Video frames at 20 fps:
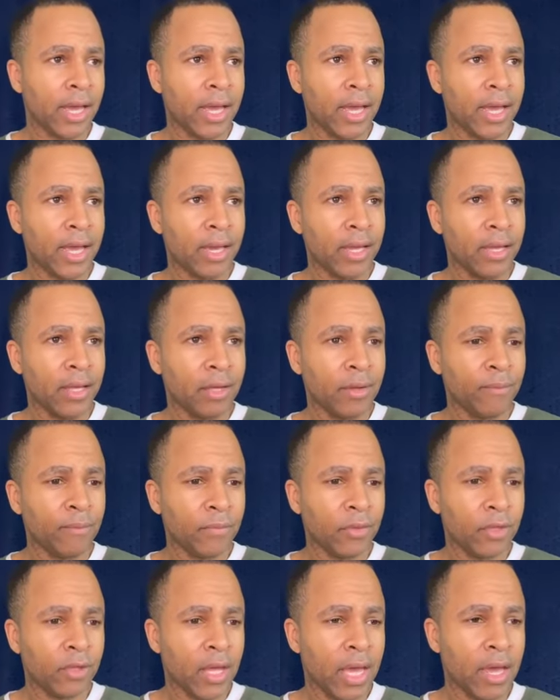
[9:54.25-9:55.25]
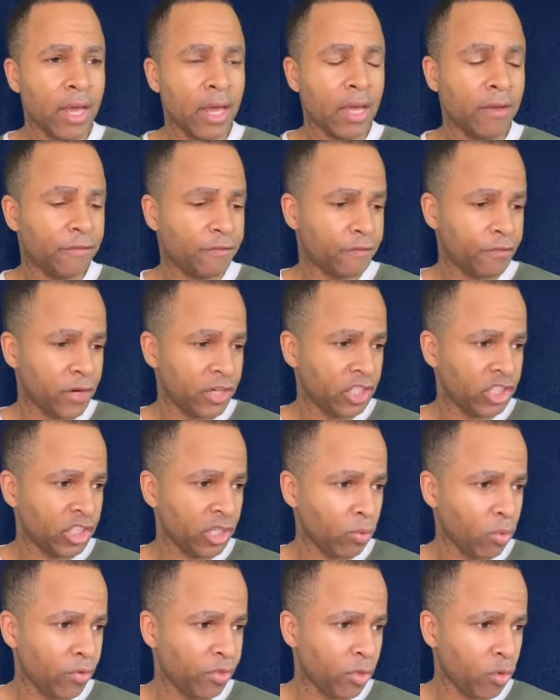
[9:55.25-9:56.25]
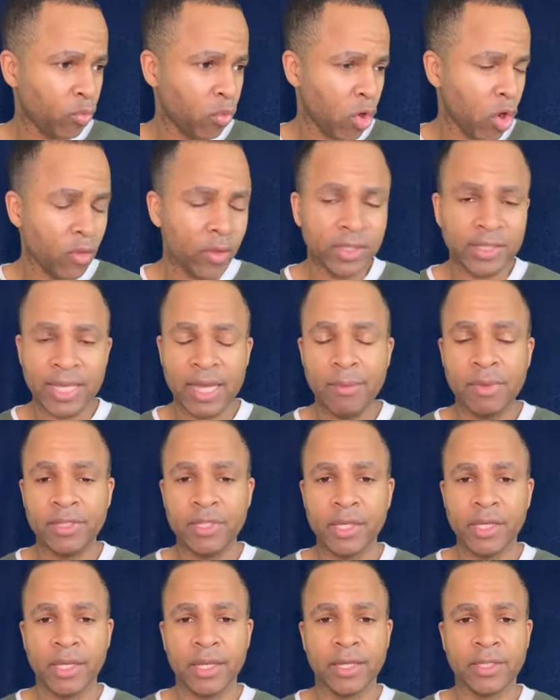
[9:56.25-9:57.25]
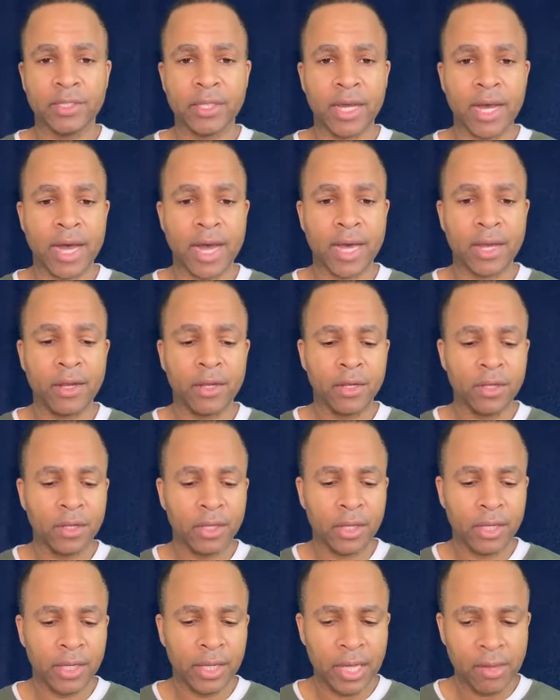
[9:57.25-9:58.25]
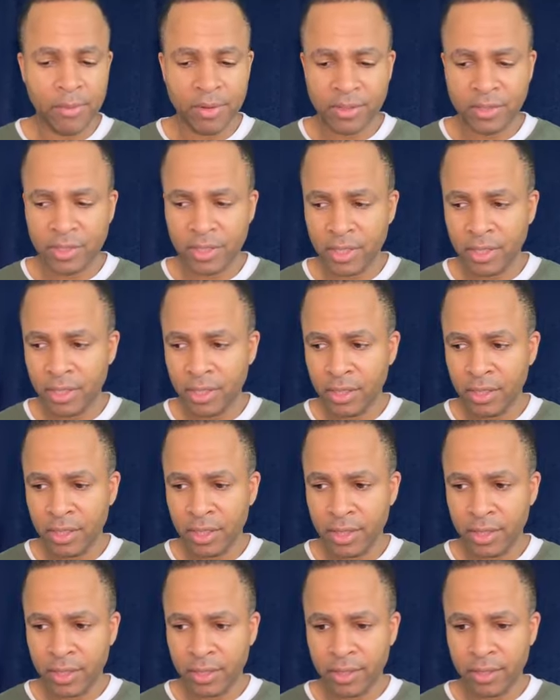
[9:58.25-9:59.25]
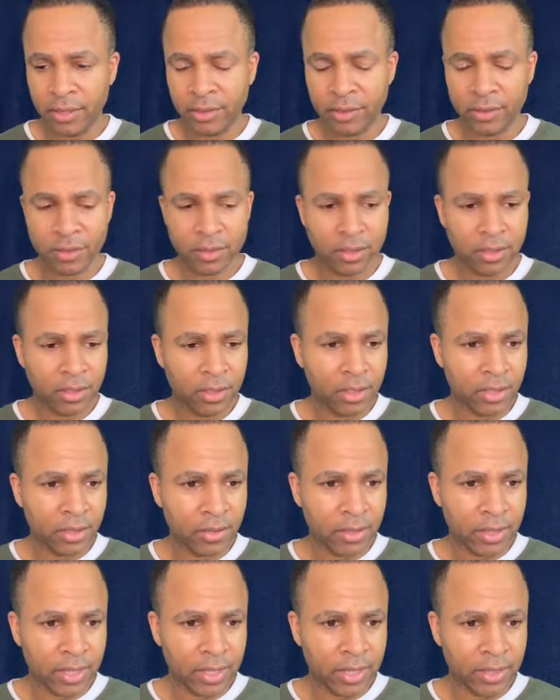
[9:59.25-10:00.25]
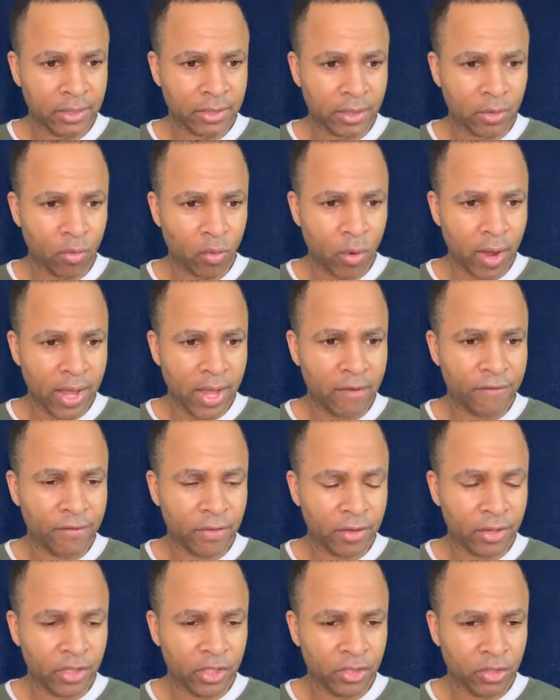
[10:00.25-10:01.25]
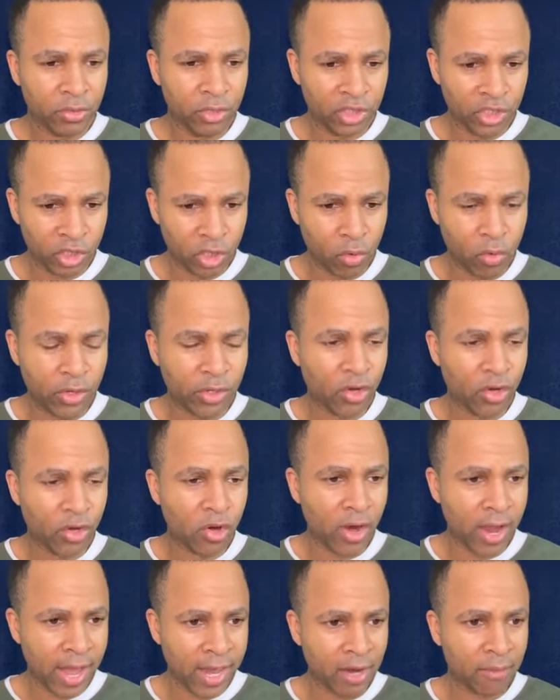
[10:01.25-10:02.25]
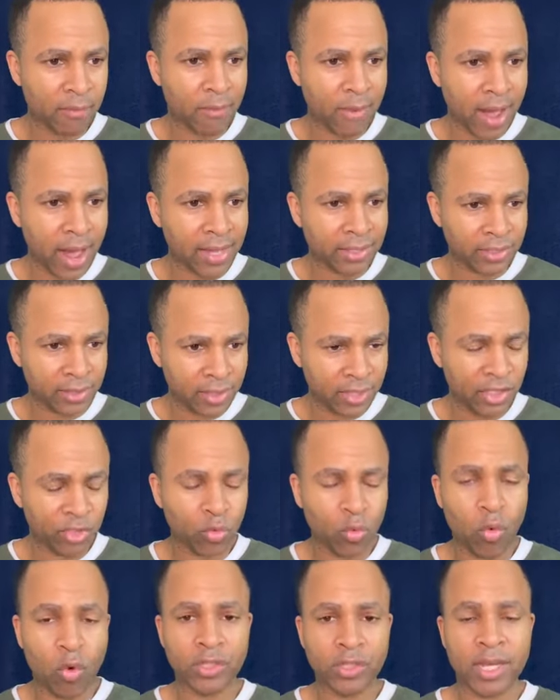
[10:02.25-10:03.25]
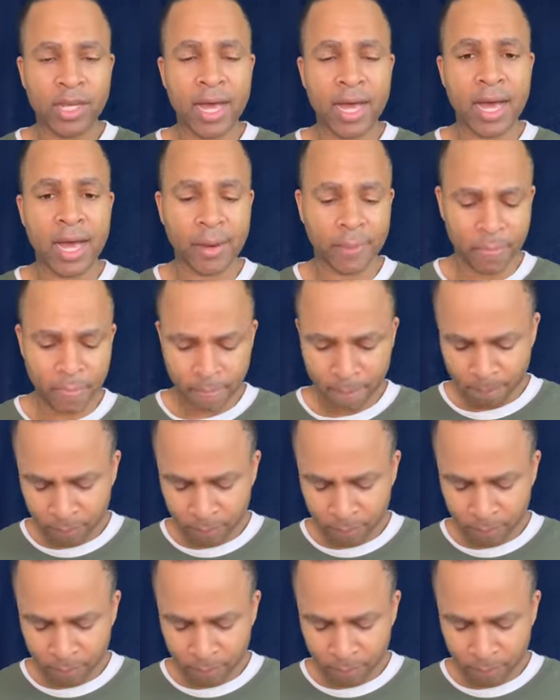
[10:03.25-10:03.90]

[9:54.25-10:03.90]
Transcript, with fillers: A and friendship with the world is enmity against God. Enmity is is a way of you showing your animosity towards God.